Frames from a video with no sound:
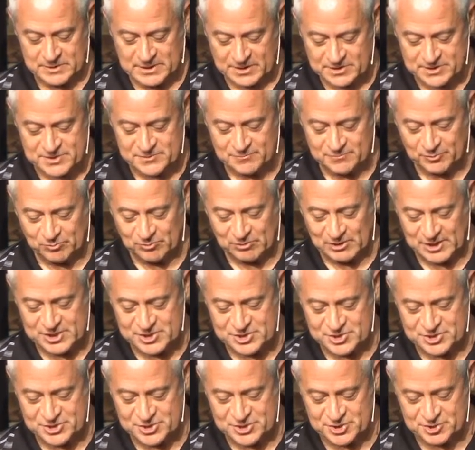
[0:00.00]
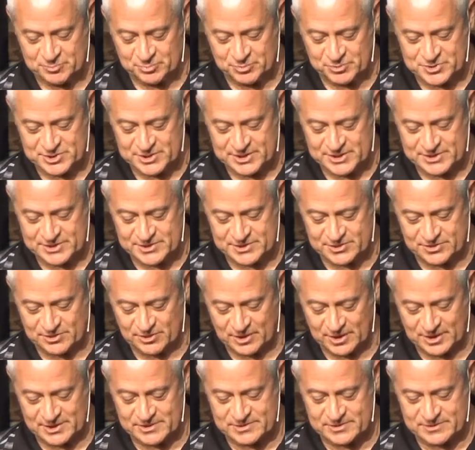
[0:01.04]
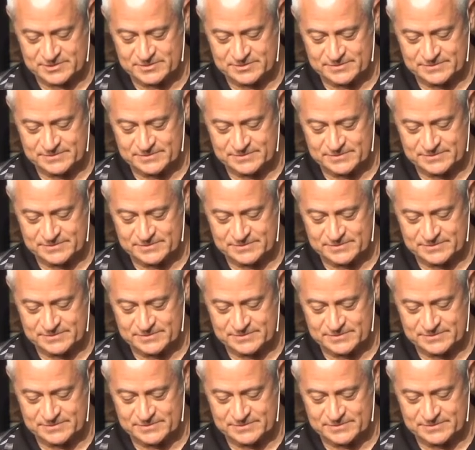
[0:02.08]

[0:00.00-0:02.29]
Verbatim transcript: because of a relationship with Jesus Christ.